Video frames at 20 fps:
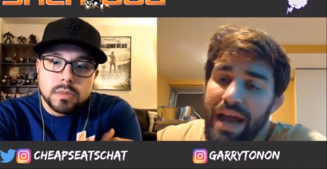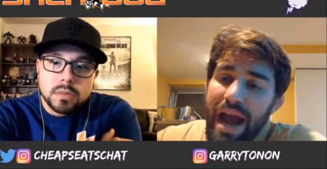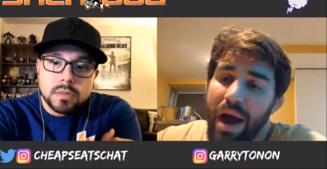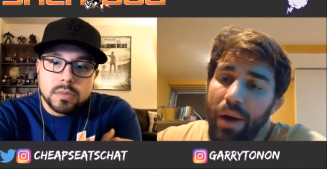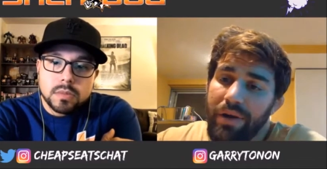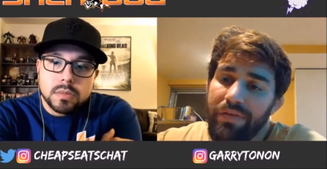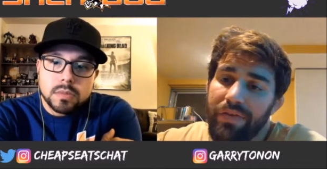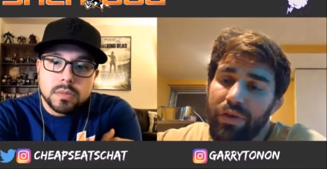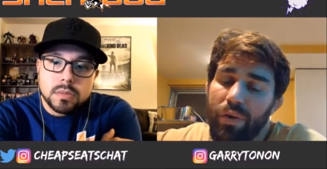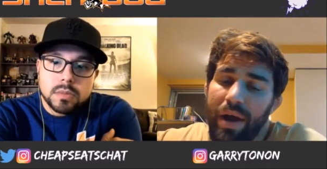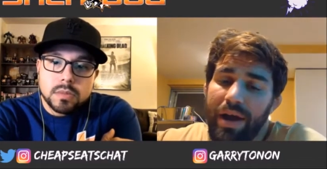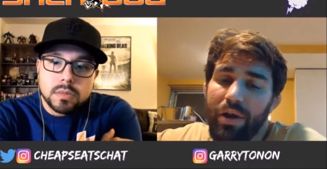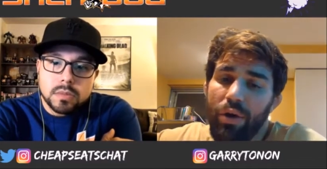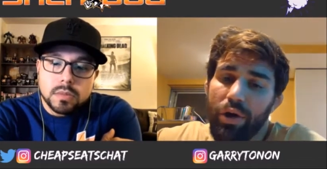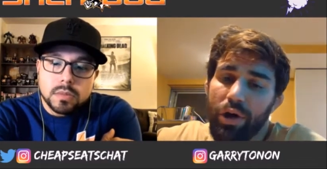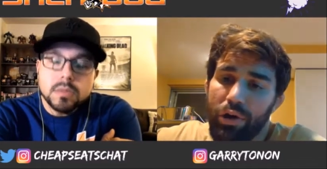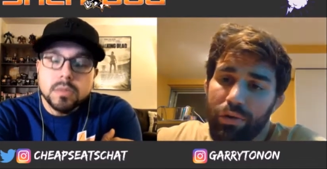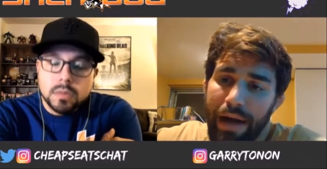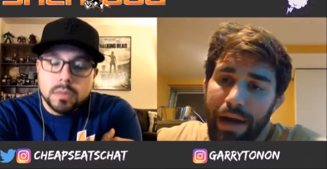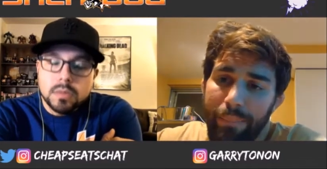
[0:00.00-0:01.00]
Speaker 1: now, even though I
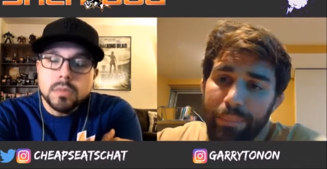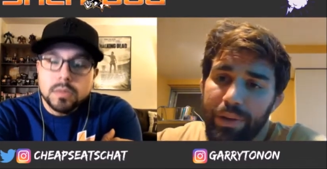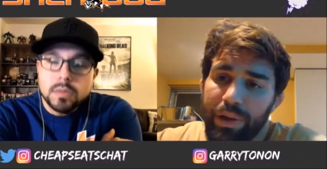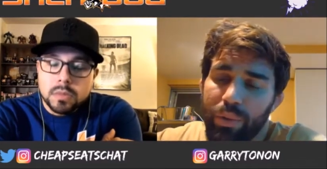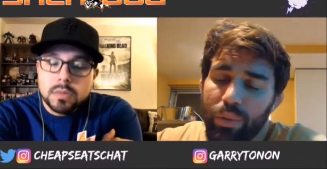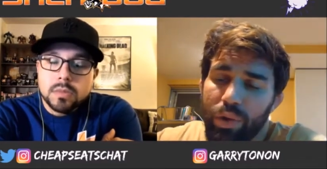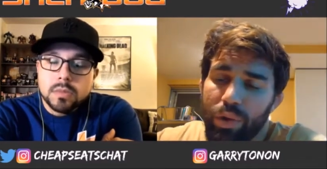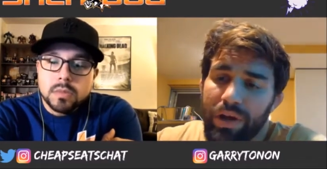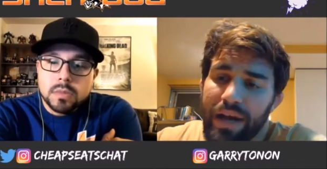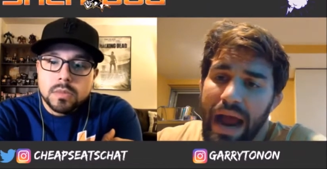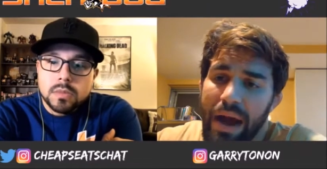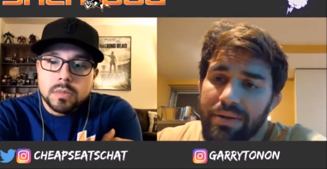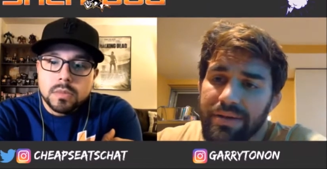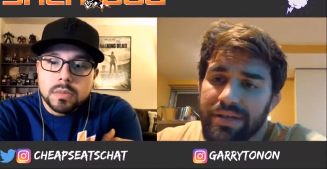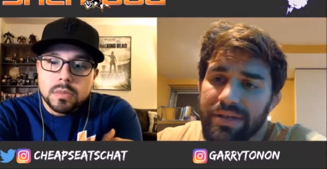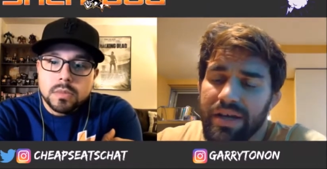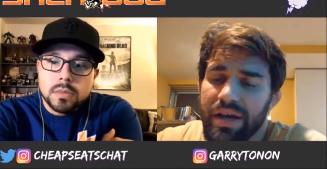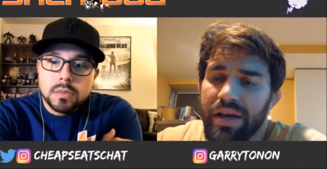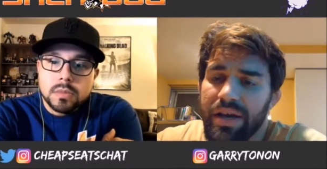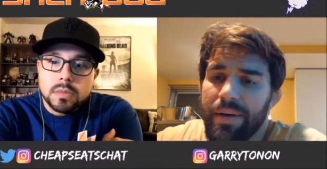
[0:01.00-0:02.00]
go to grappling
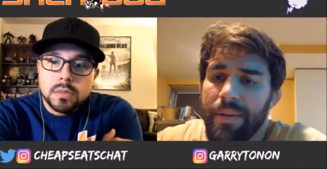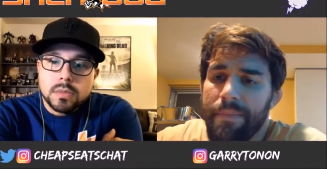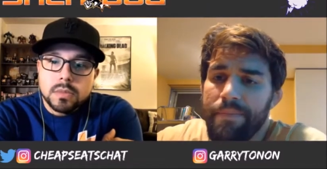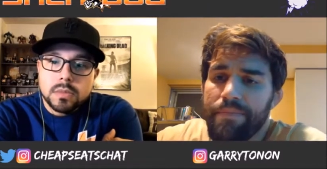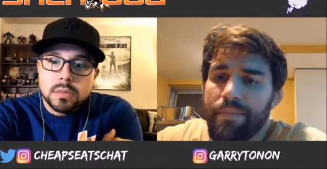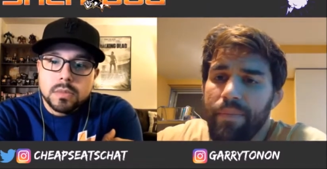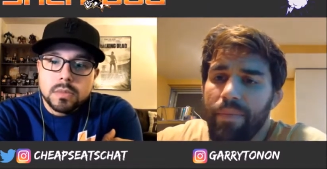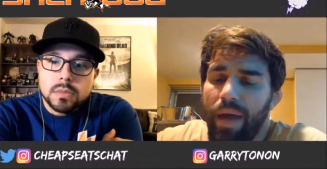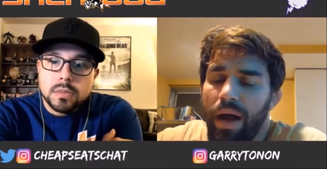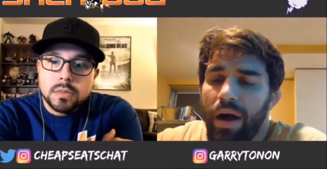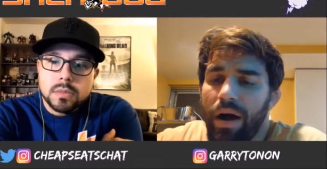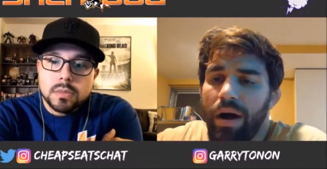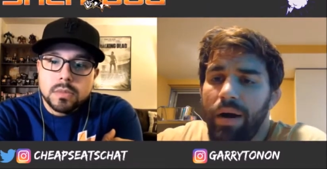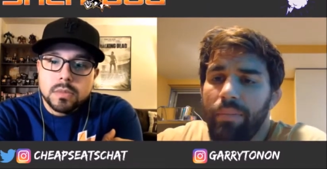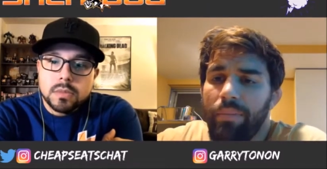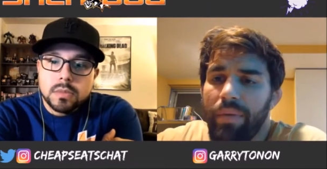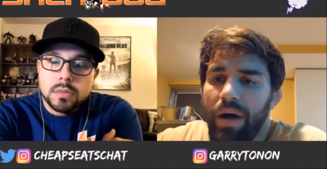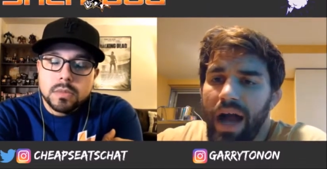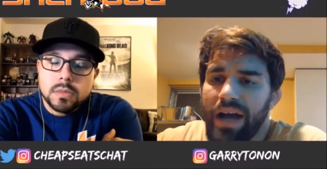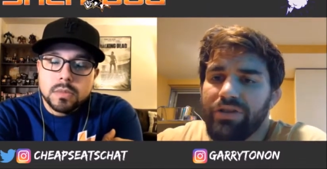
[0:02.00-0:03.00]
workouts,
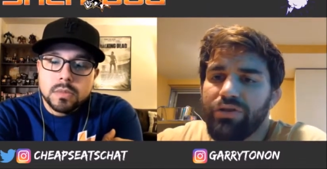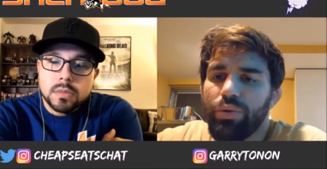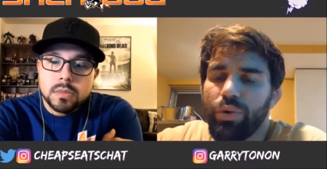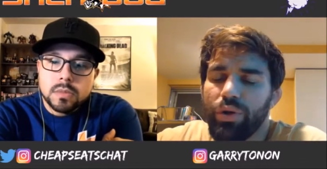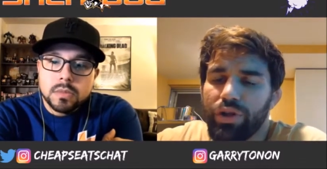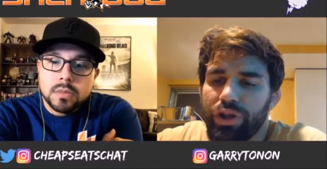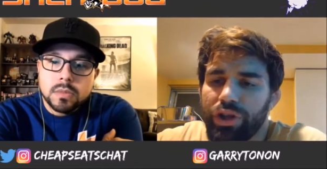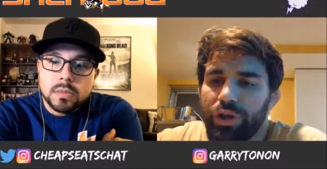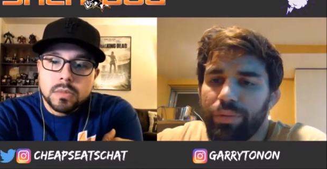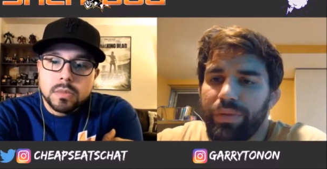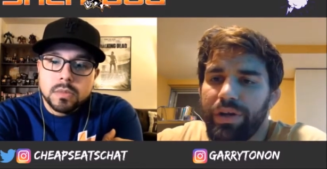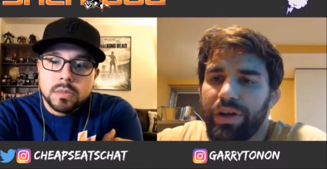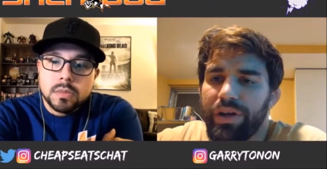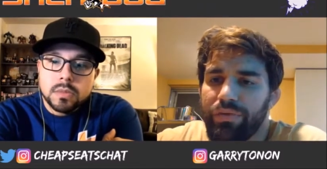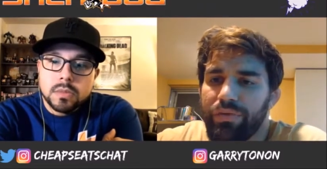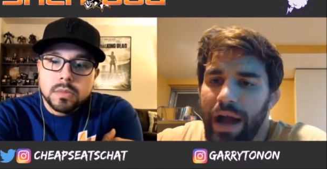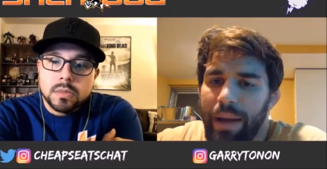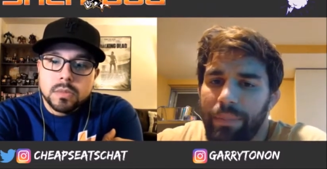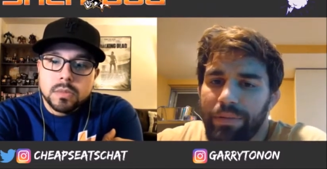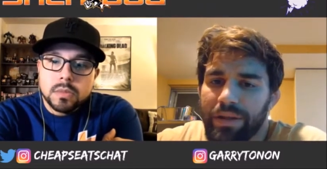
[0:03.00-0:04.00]
I do a little bit of
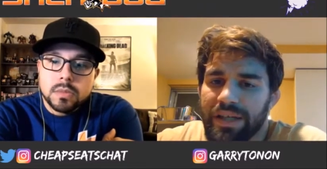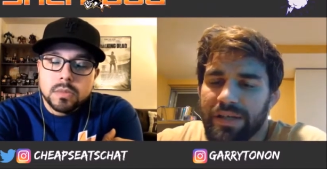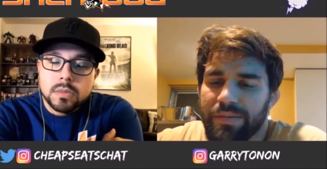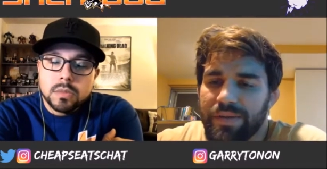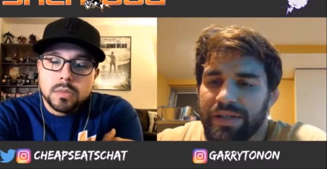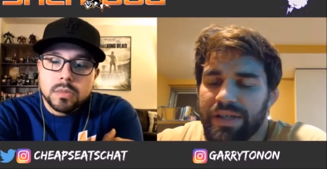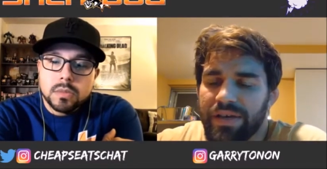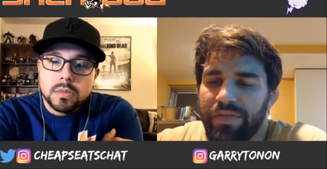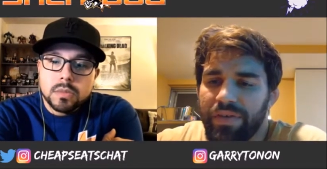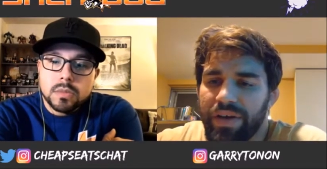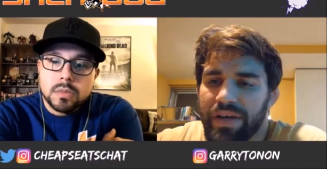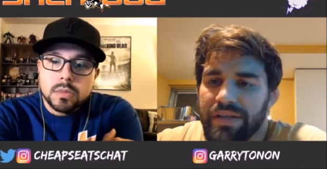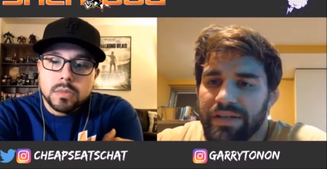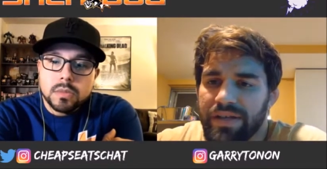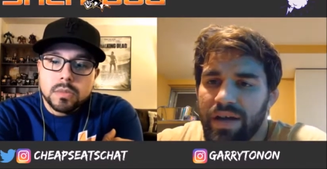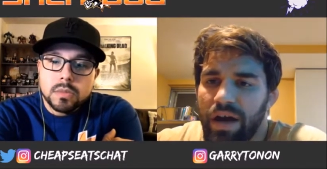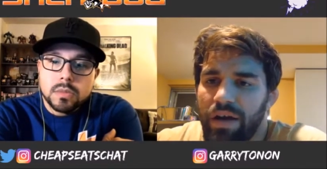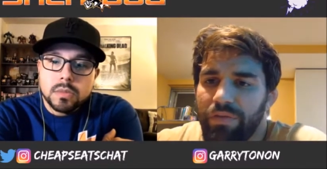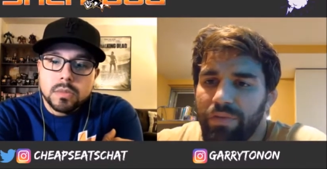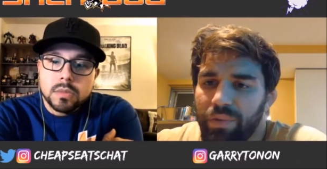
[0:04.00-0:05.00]
grappling specific
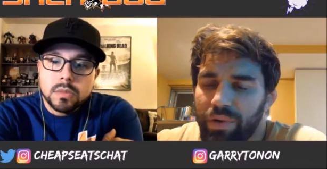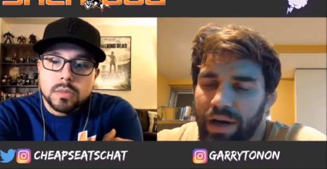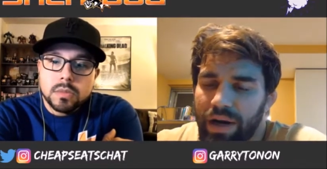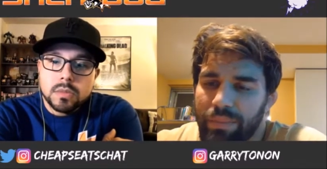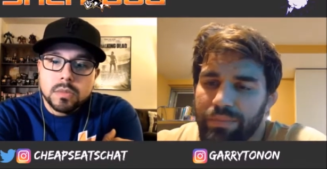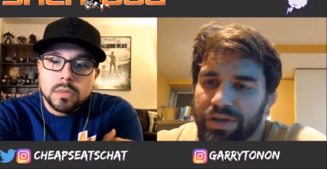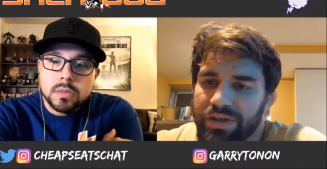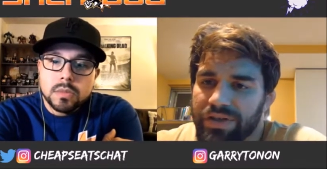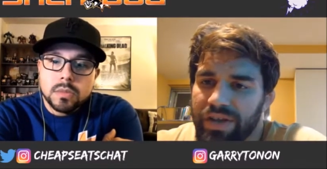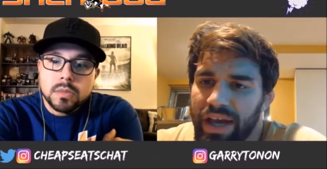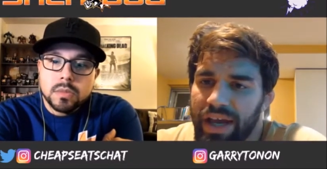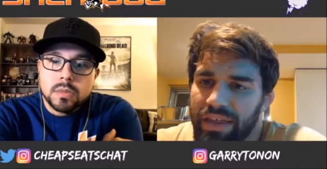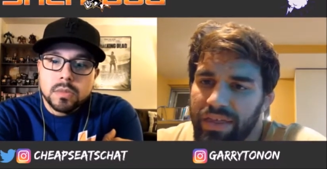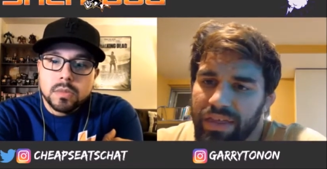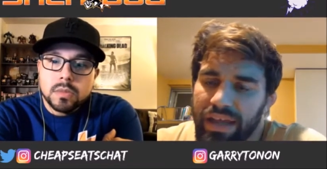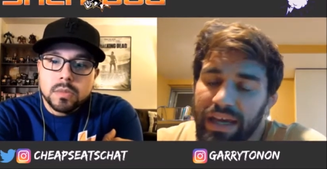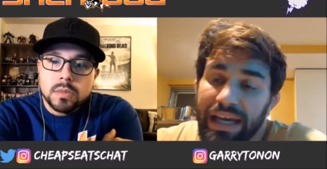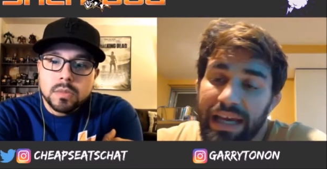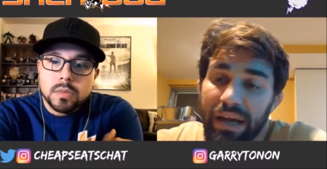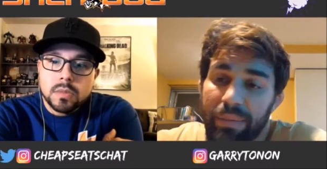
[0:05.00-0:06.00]
stuff where I'm just like
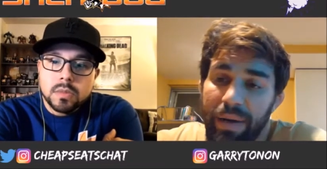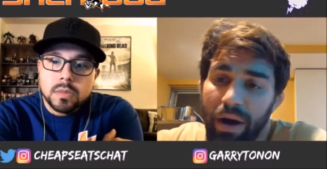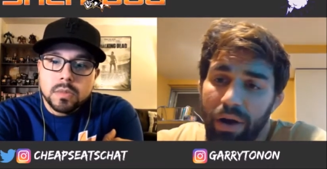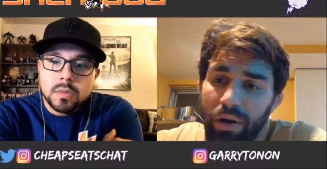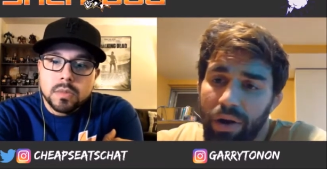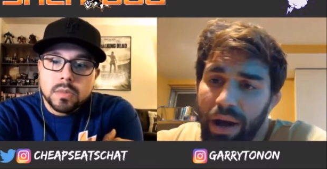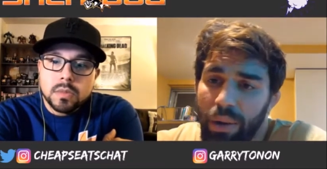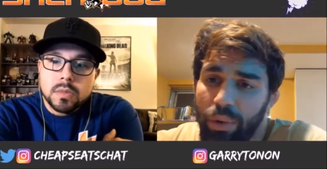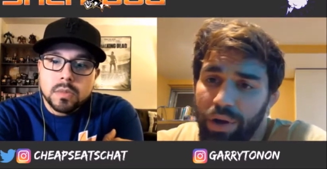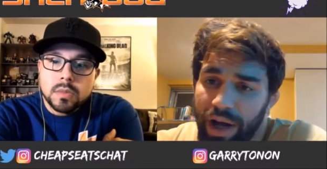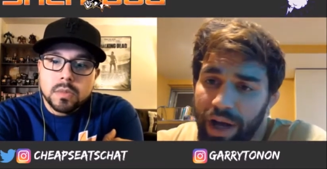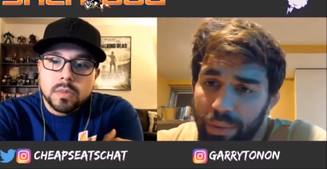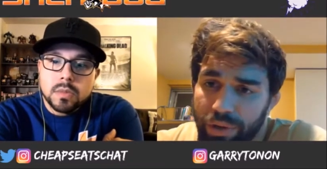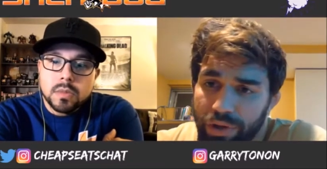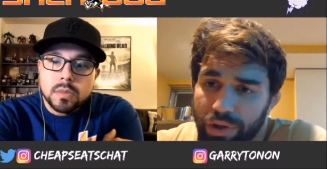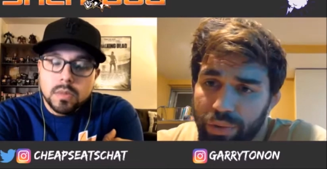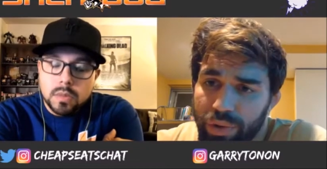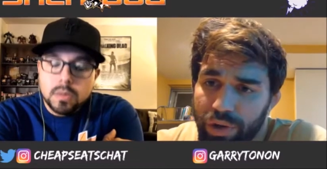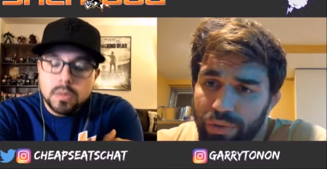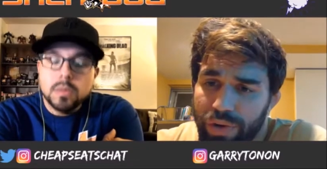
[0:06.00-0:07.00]
thinking about what I
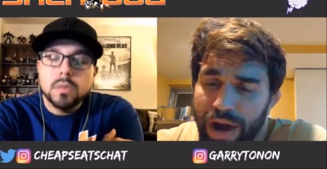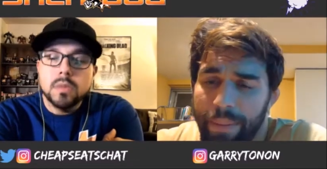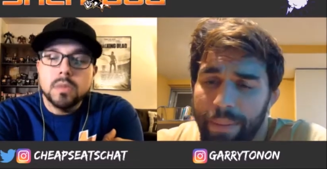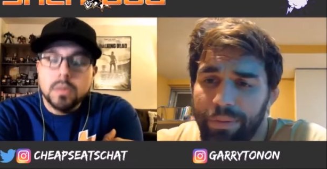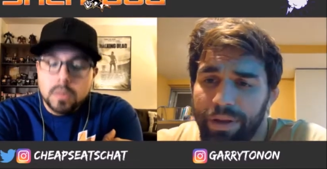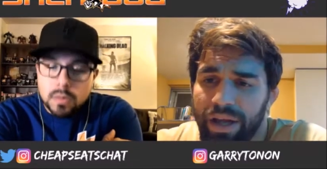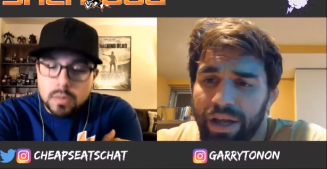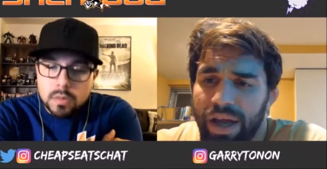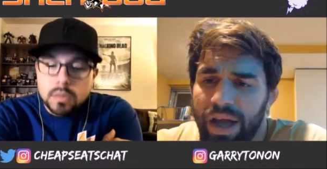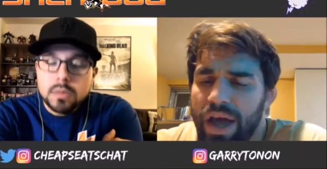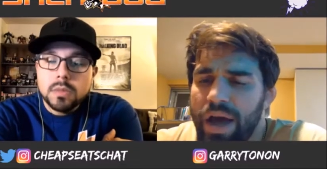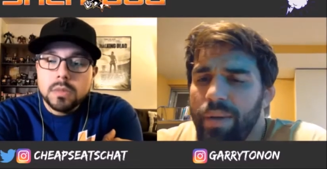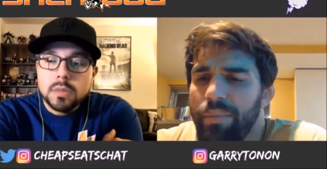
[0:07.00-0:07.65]
would do in grappling.